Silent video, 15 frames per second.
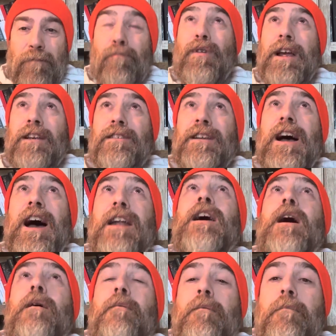Praise God.
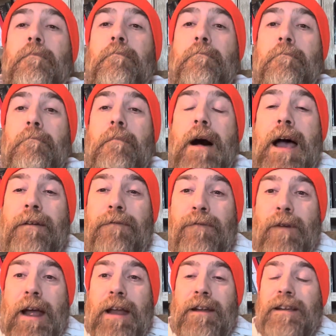My
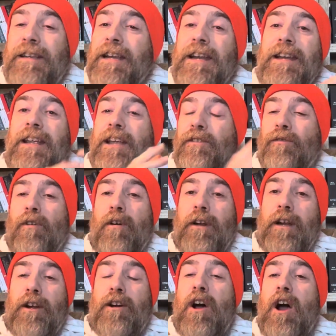friend didn't get thrown
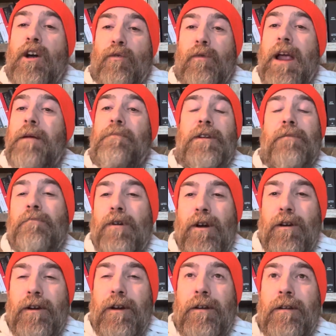in a car, raped and
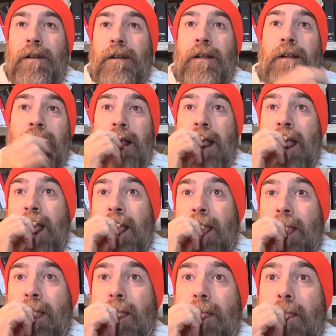murdered,
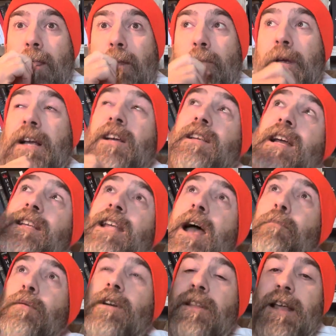because I
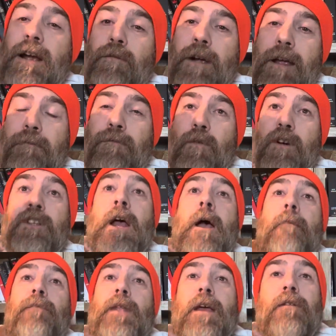tap into that right force.
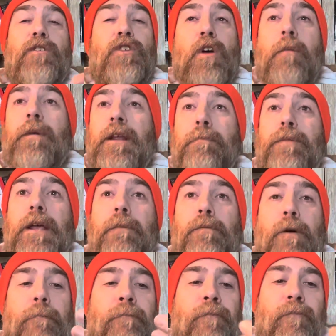And so many
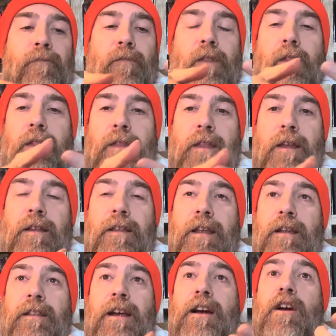people,
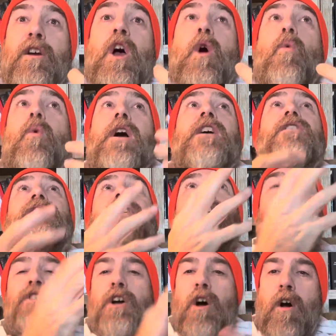they're where's
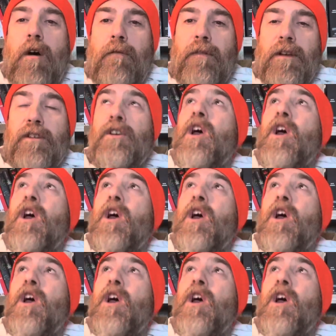their Jehovah's?